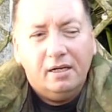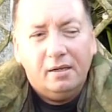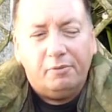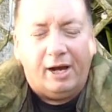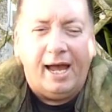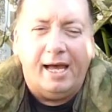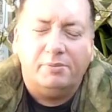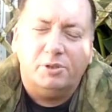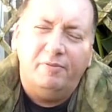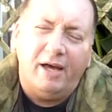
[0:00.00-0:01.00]

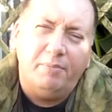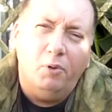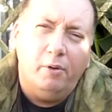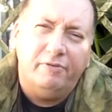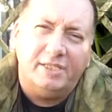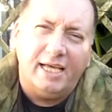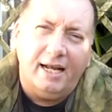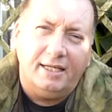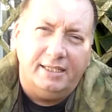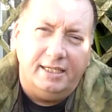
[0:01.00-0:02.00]
Perhaps we've had more
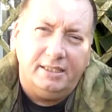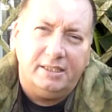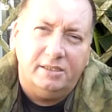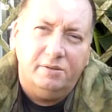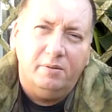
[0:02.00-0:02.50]
fatalities